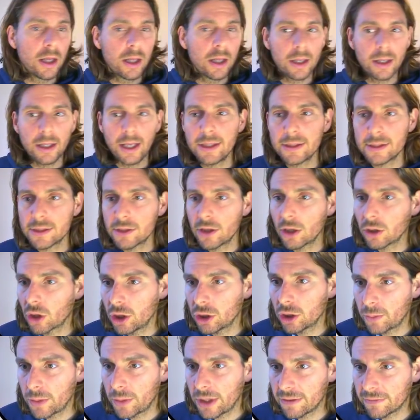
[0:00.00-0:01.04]
It's not going
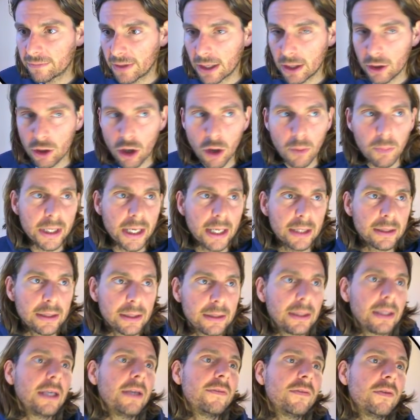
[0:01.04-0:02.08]
to be very
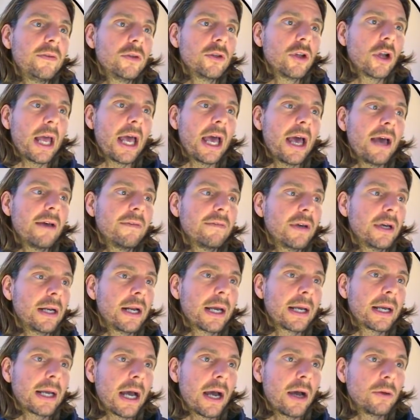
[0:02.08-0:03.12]
complicated. If you don't have an
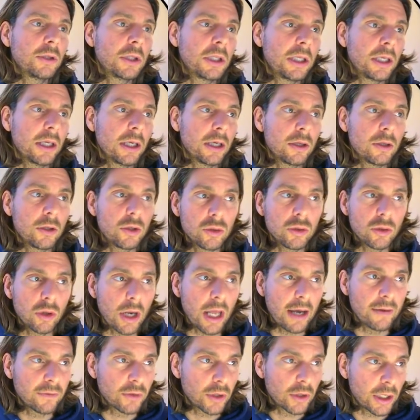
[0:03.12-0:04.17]
account here, you don't
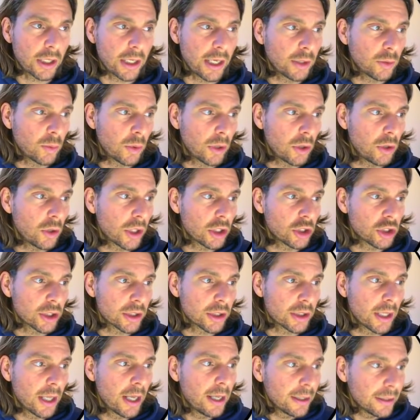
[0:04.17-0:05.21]
have to create one. You can just
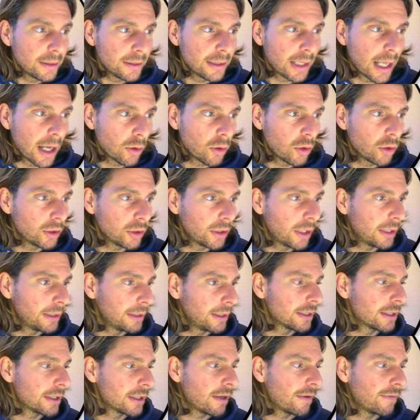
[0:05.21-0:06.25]
download
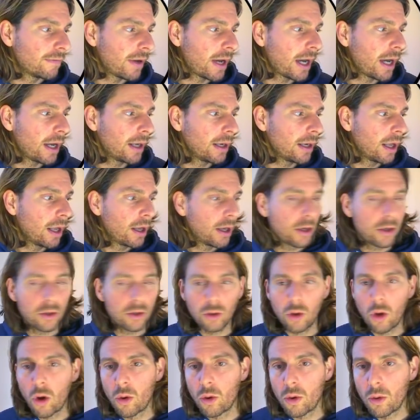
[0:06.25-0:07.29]
this file,
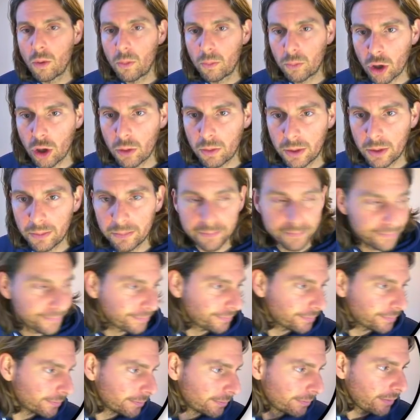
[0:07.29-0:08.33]
no problem.
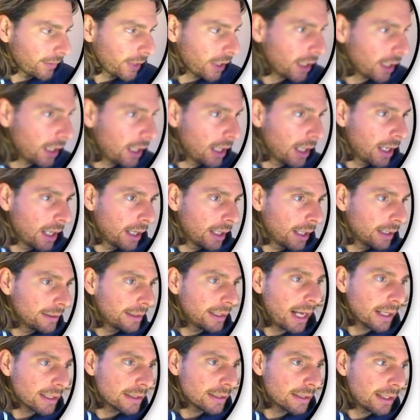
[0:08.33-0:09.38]
The
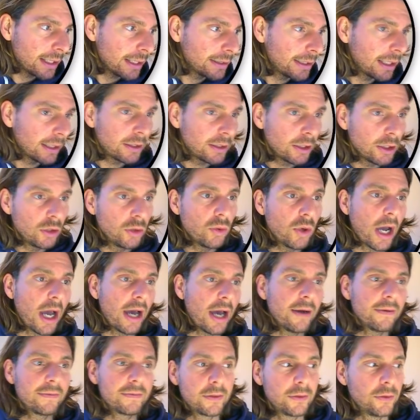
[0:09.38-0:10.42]
next thing that you
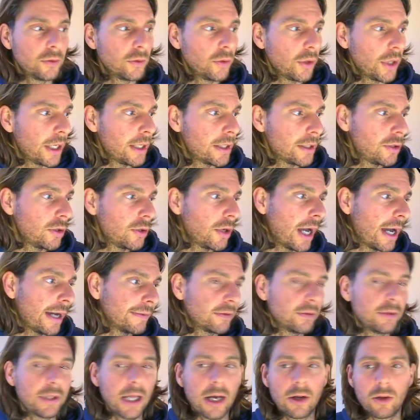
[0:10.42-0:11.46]
have to do is you have
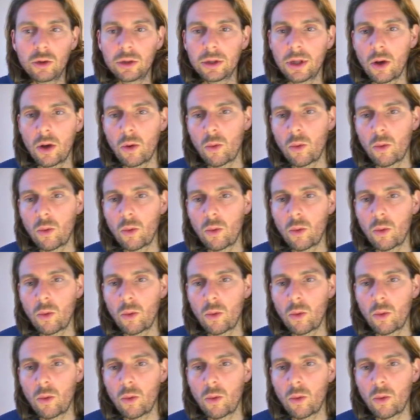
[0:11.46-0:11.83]
to download